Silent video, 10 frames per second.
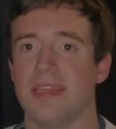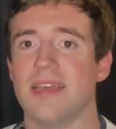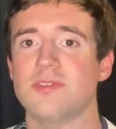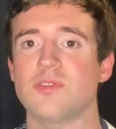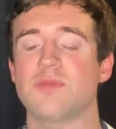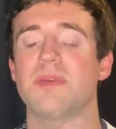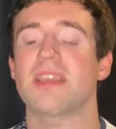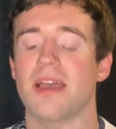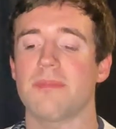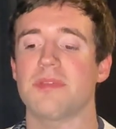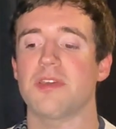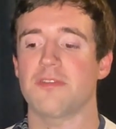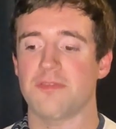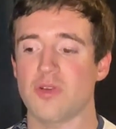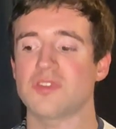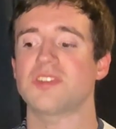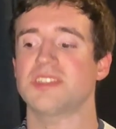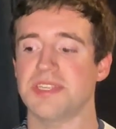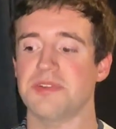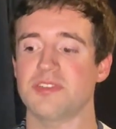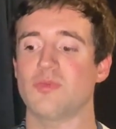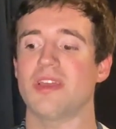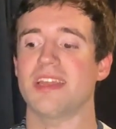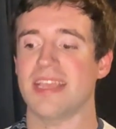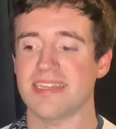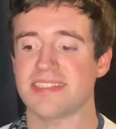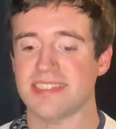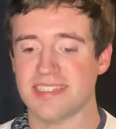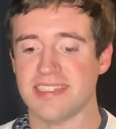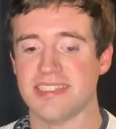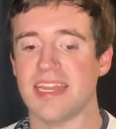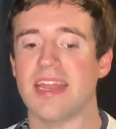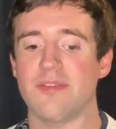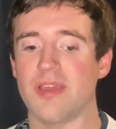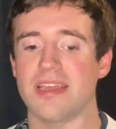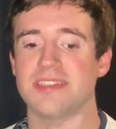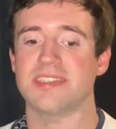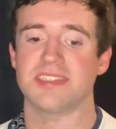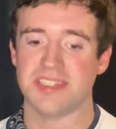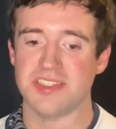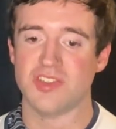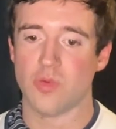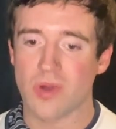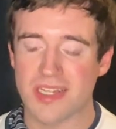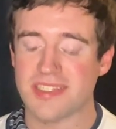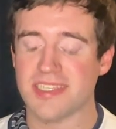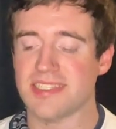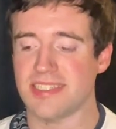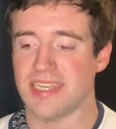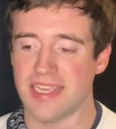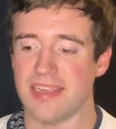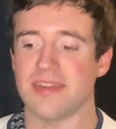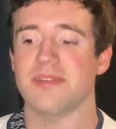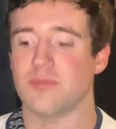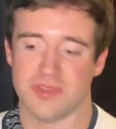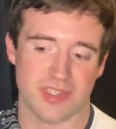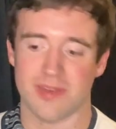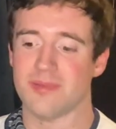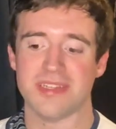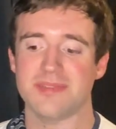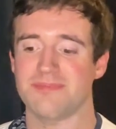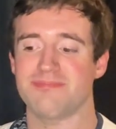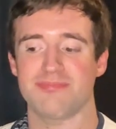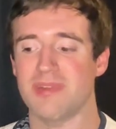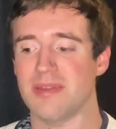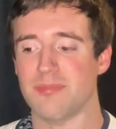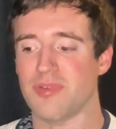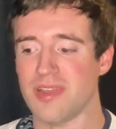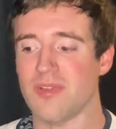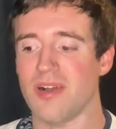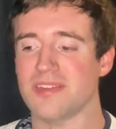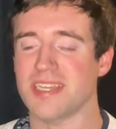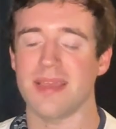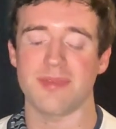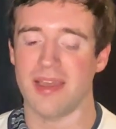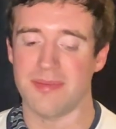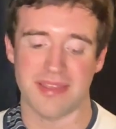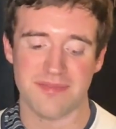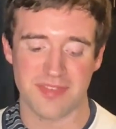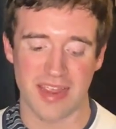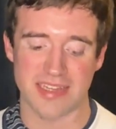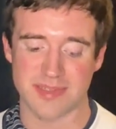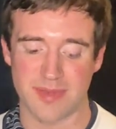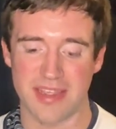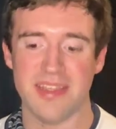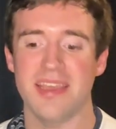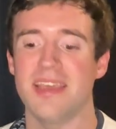Astros pick up their first series win against the Cincinnati Reds since 2016, so it's been a pretty long time coming, if you ask me.